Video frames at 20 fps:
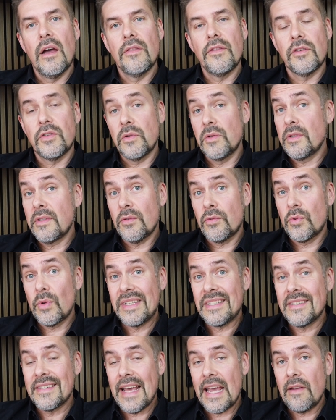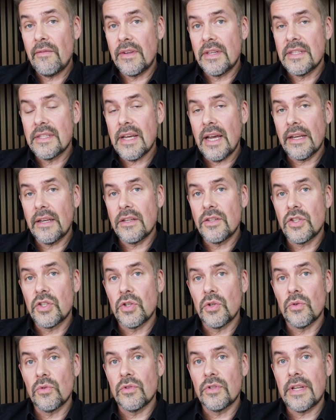the Swedish Navy decided
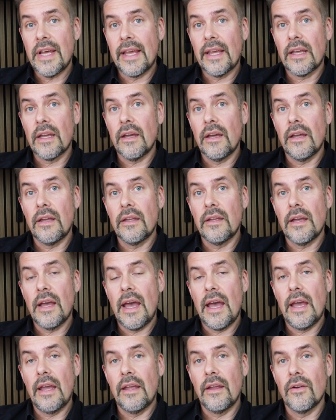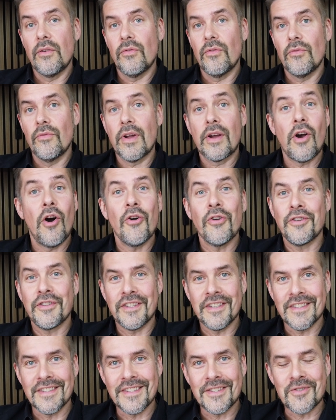to take a
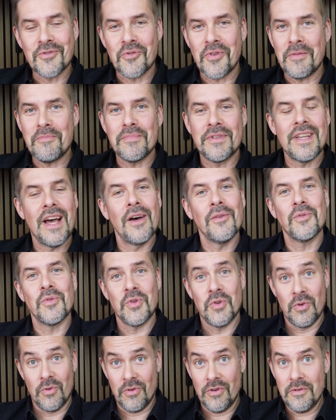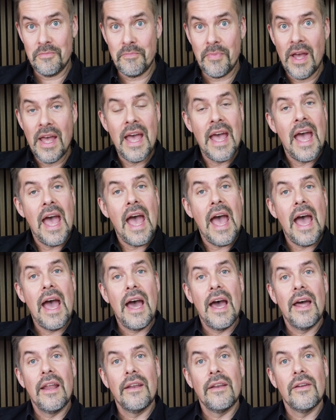reconnaissance trip down to Europe
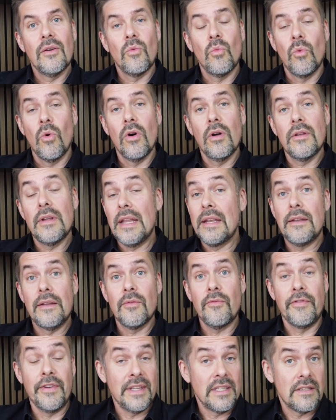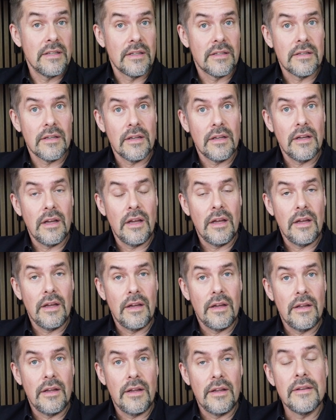and visit
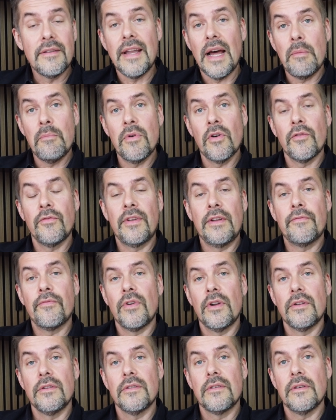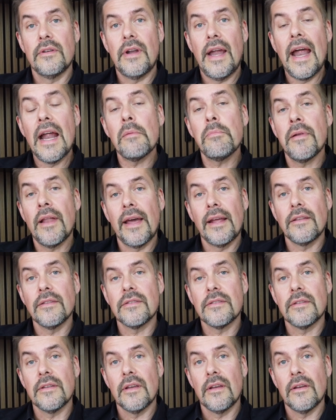a number of different
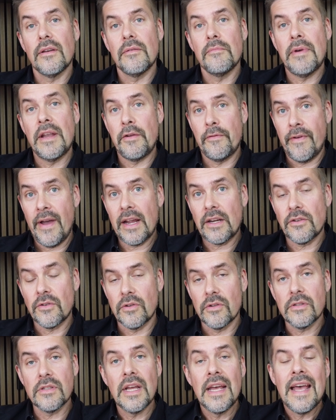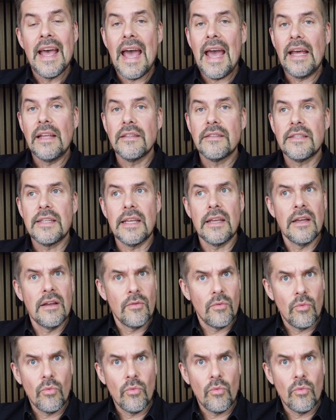airplanes manufacturers and see